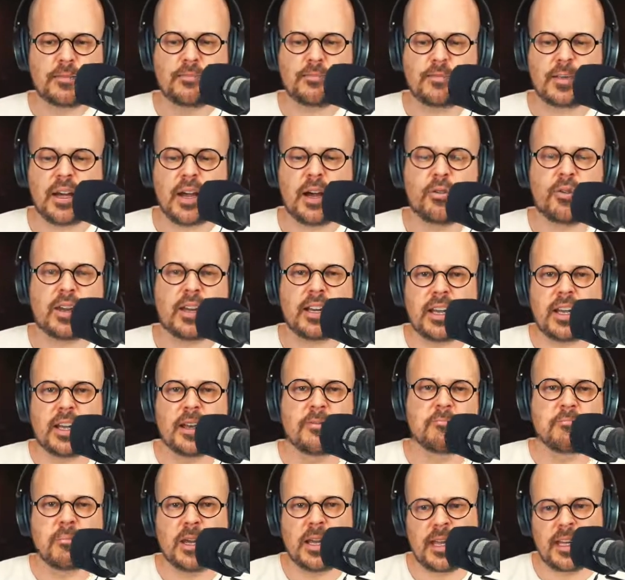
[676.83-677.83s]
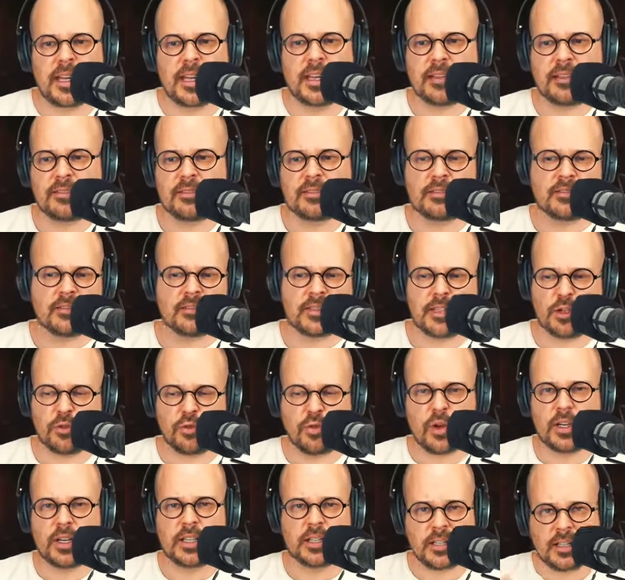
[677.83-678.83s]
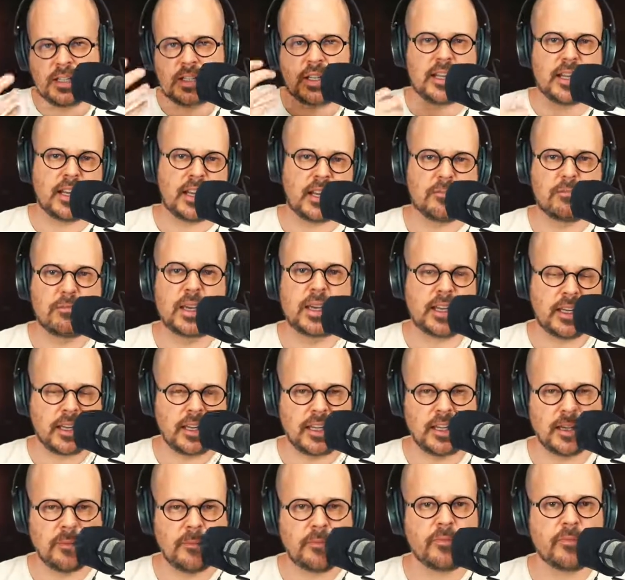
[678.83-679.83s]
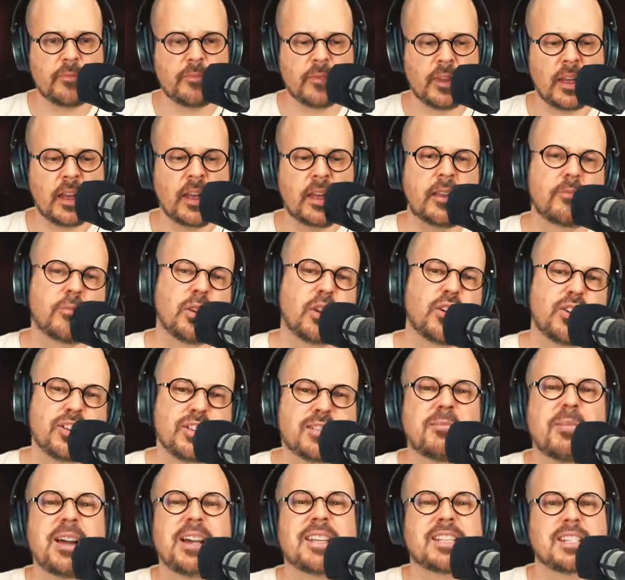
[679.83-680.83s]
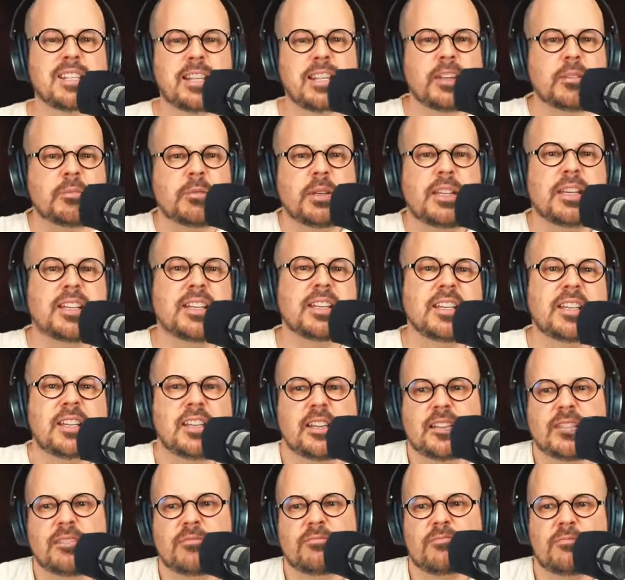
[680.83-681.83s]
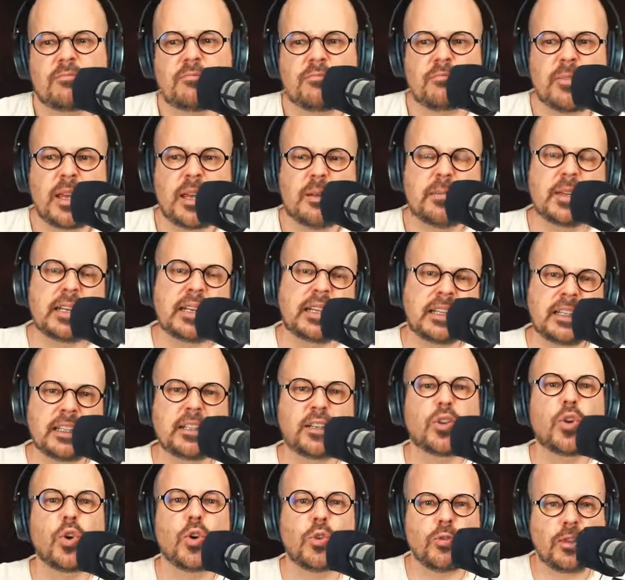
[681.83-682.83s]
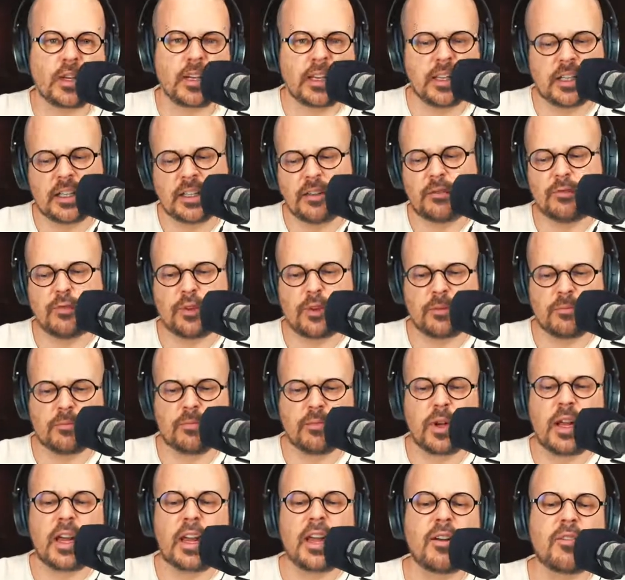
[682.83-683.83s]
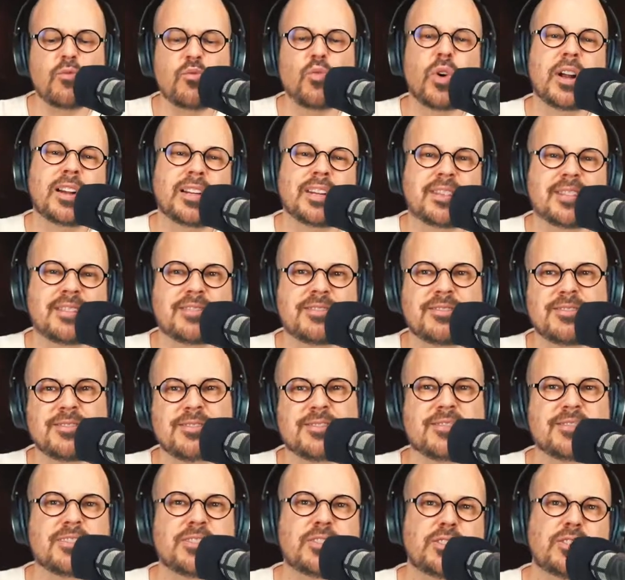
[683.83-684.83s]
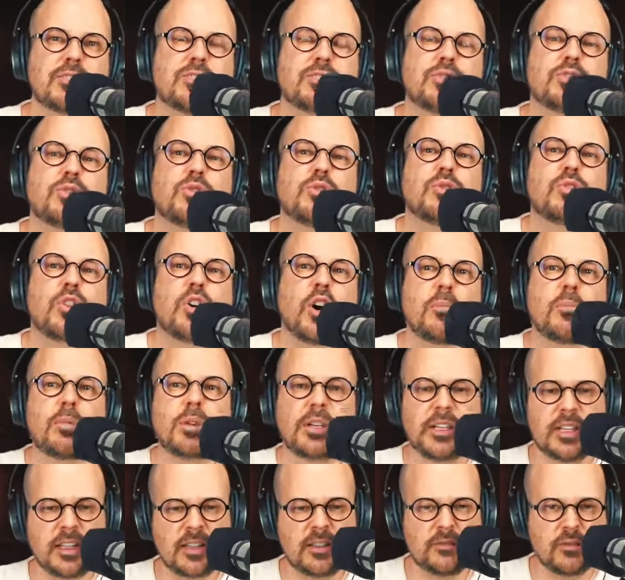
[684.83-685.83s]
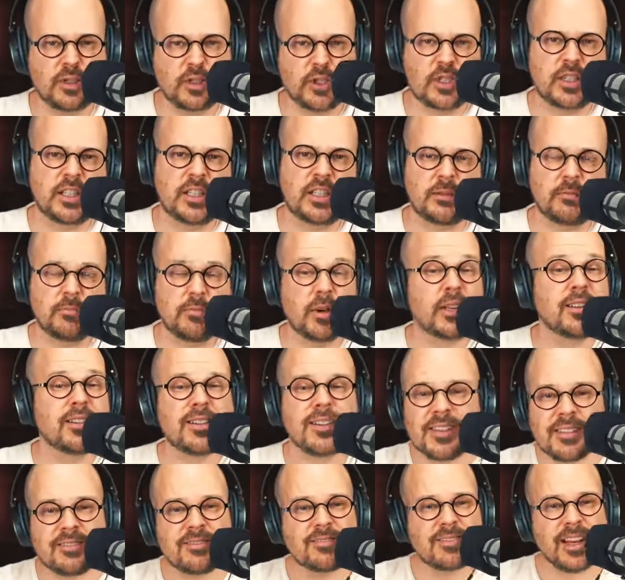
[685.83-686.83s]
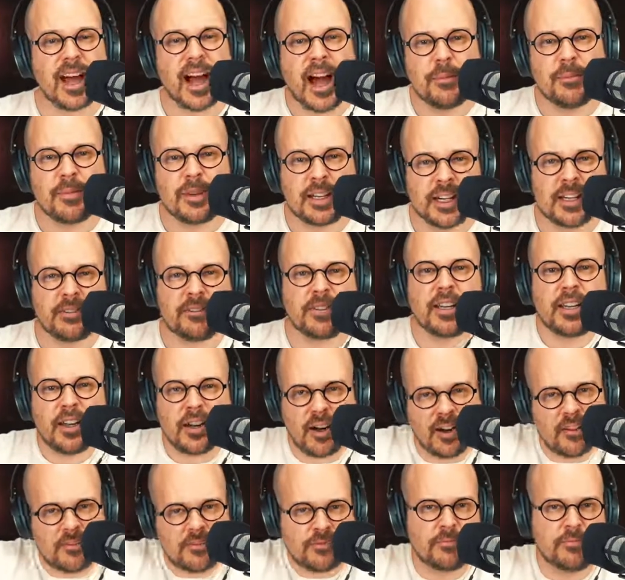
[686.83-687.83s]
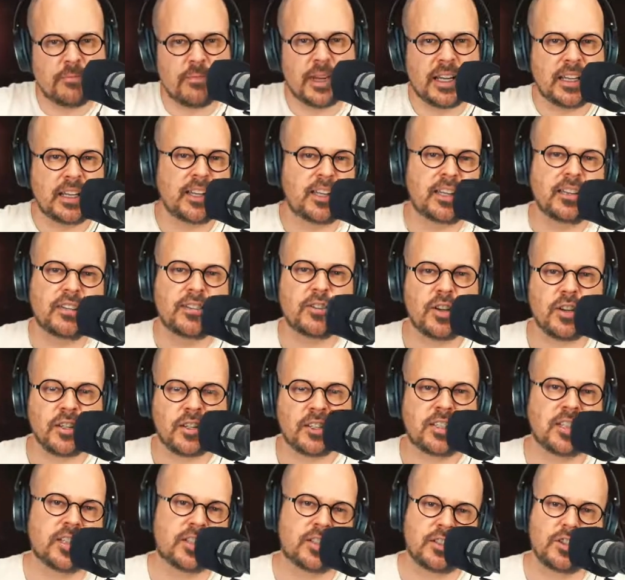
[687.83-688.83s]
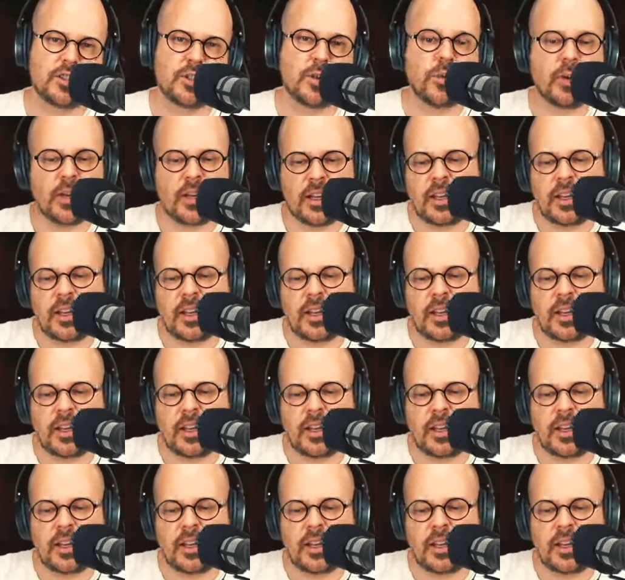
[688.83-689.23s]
How can I make the quality that I make here? Because my setup here is maybe a little overkill from what you normally will see, but I'm living off making content, so